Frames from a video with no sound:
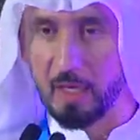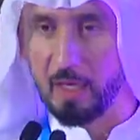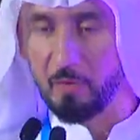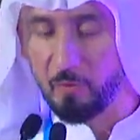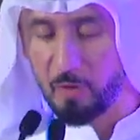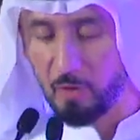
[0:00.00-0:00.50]

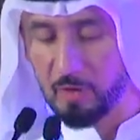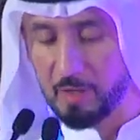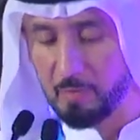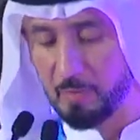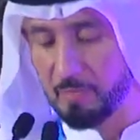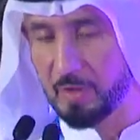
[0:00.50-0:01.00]
If we all
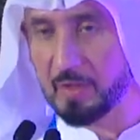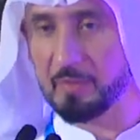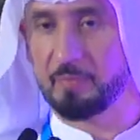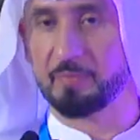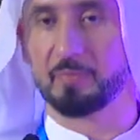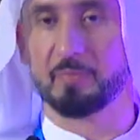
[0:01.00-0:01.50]
remember,
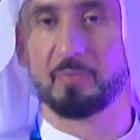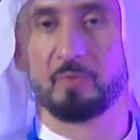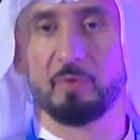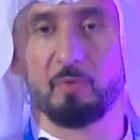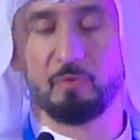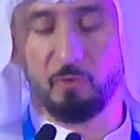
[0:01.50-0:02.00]

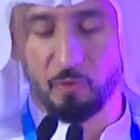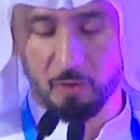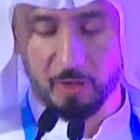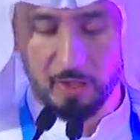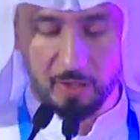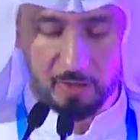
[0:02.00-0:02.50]

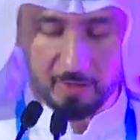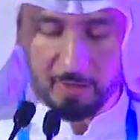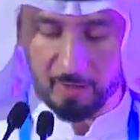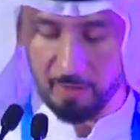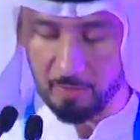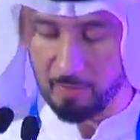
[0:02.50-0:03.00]
4 years
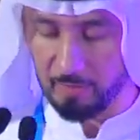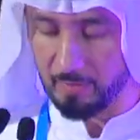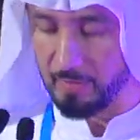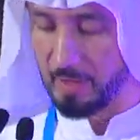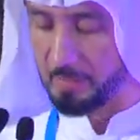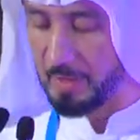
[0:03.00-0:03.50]
ago, the